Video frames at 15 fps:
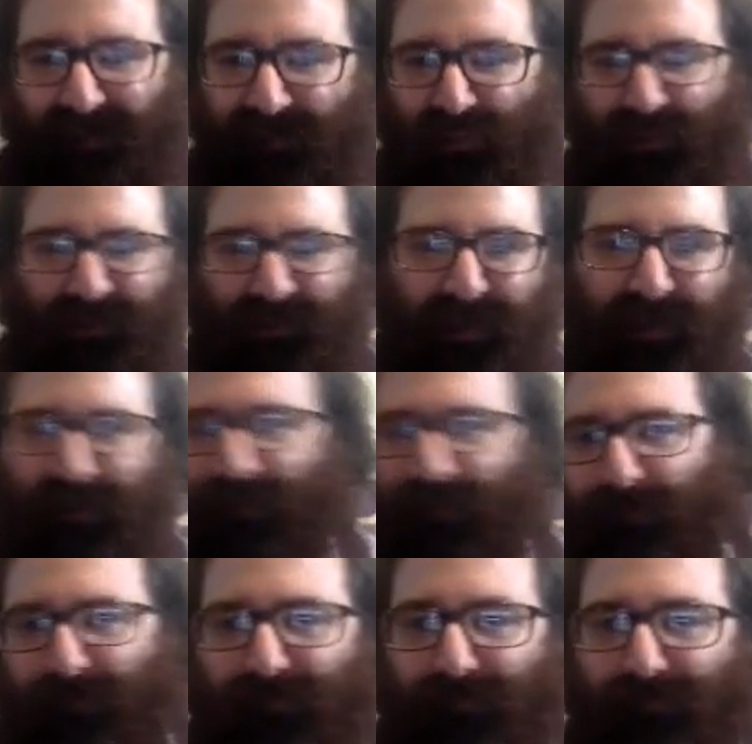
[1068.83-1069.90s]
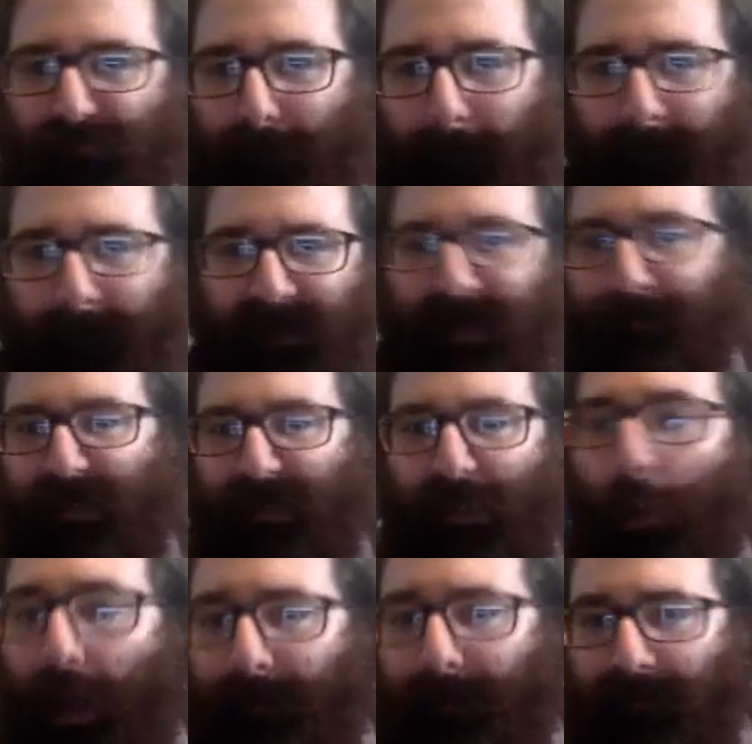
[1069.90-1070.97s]
sort of like keeping you
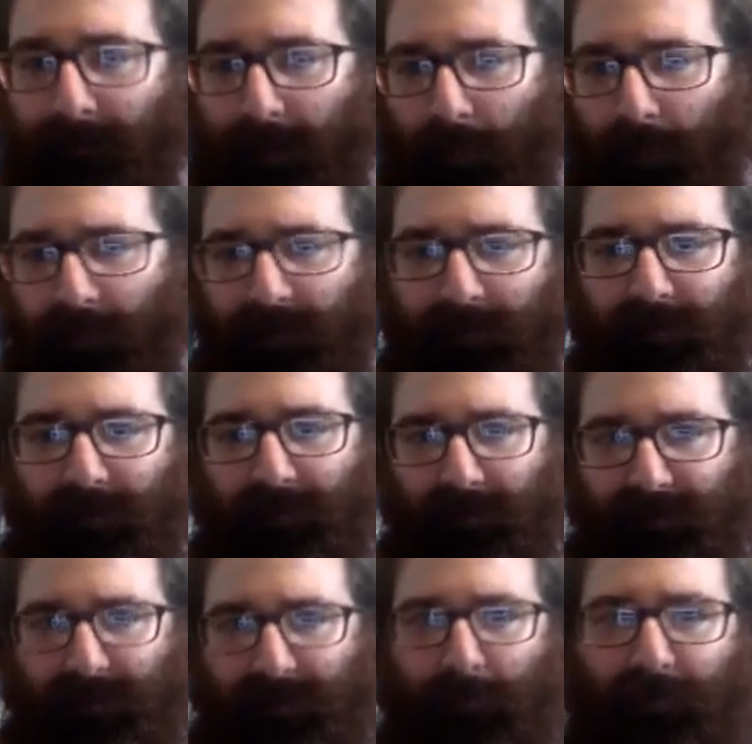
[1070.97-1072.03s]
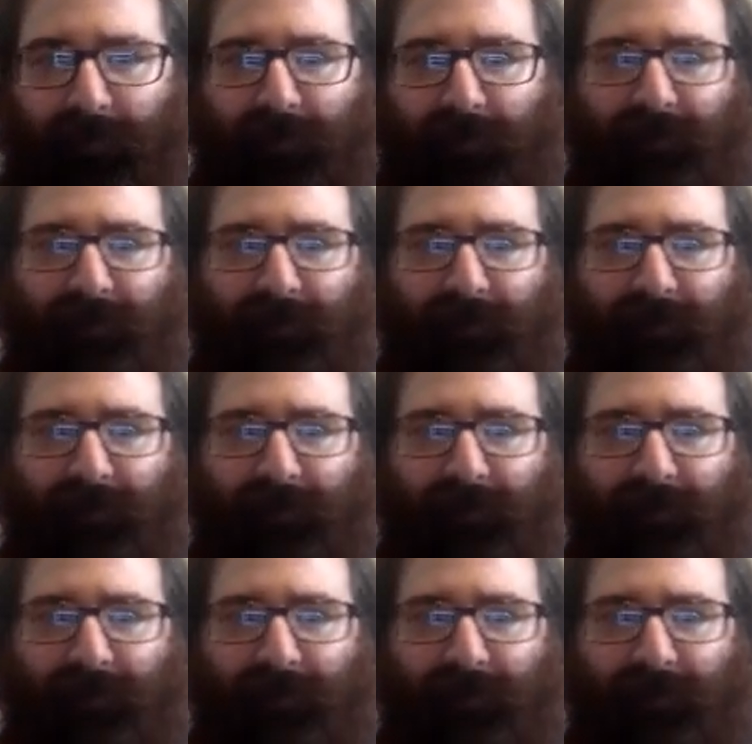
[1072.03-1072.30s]
hyped about it, because I really think it's